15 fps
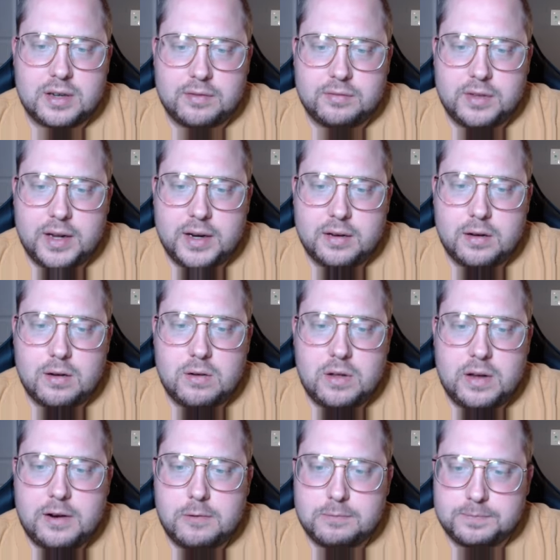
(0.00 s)
I've laid it all
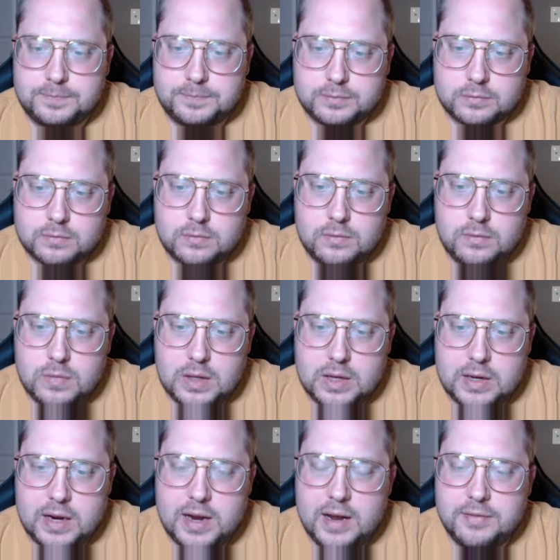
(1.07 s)
out.
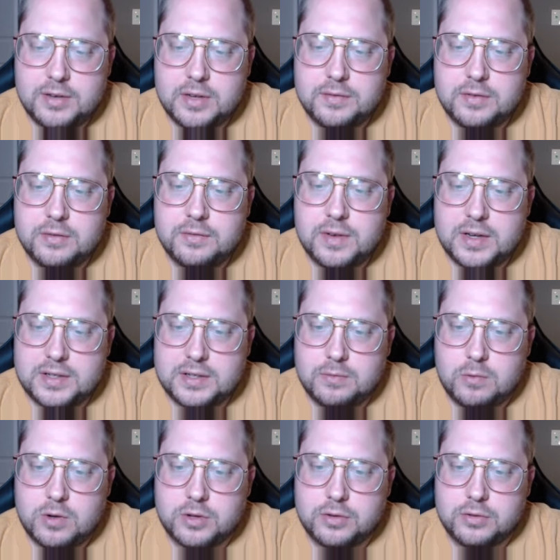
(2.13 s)
I haven't even invested
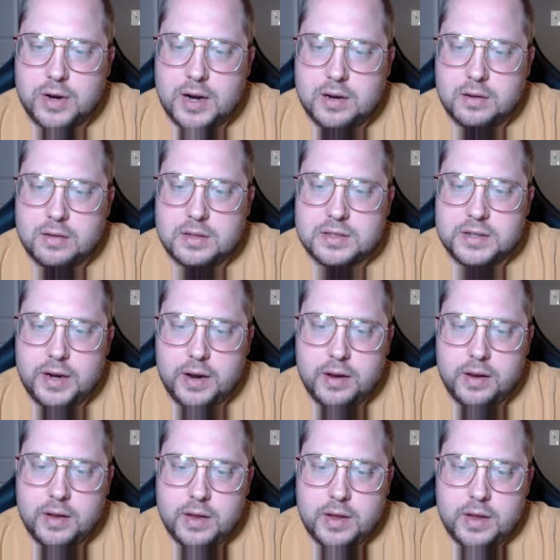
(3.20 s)
$1,000 in this yet,
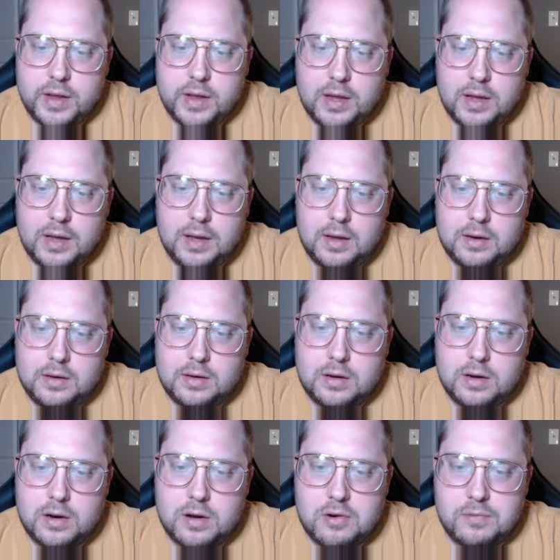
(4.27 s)
and
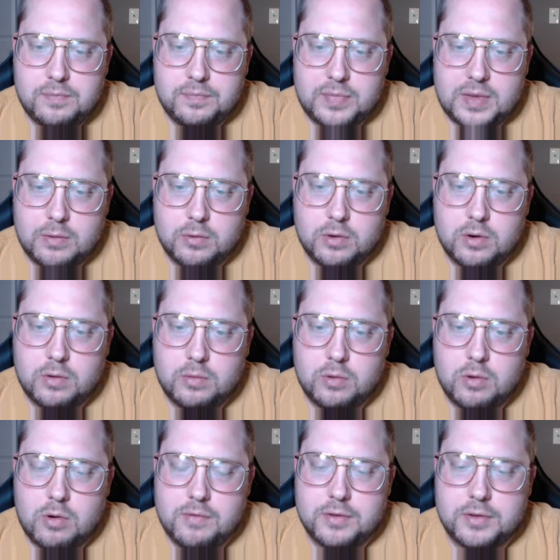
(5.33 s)
you know, we're
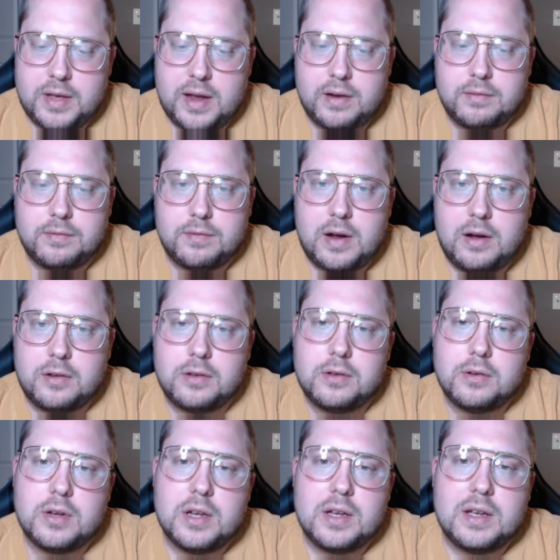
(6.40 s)
over that in value.
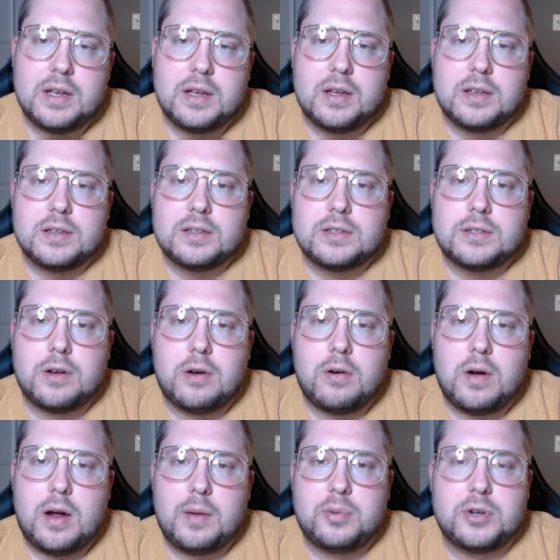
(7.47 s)
So
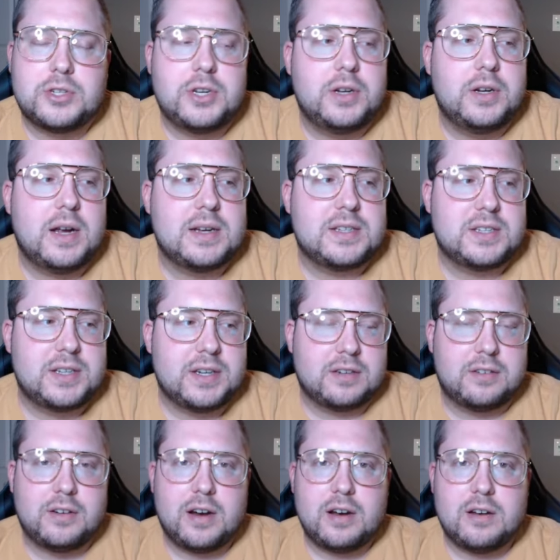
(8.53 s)
I appreciate you guys sticking
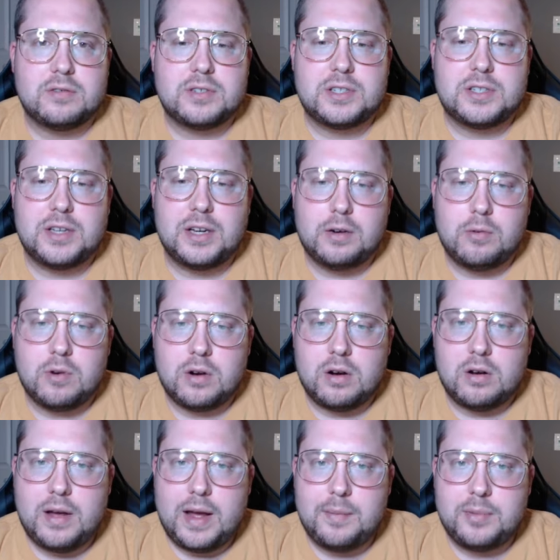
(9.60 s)
around, seeing what
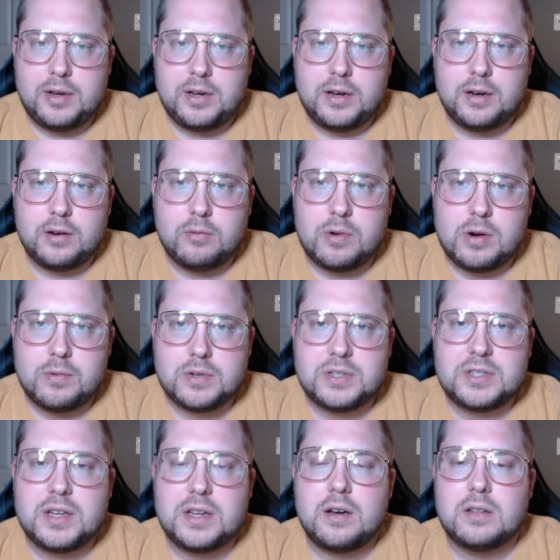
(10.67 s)
all happened here, where we're
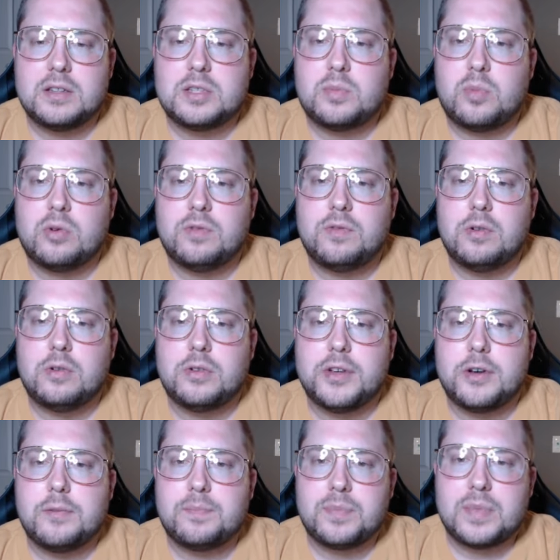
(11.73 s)
sitting on this
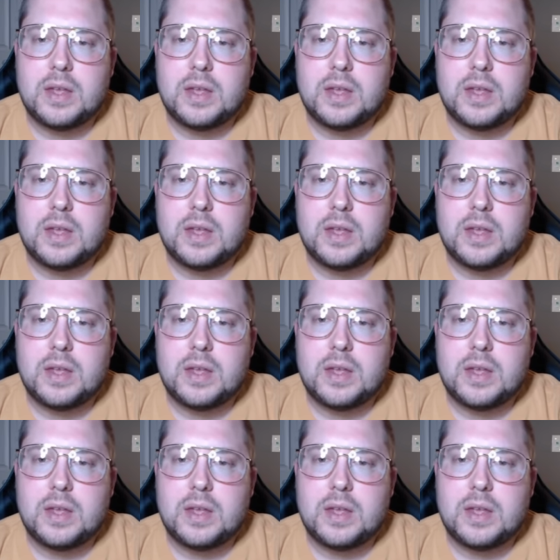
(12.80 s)
portfolio.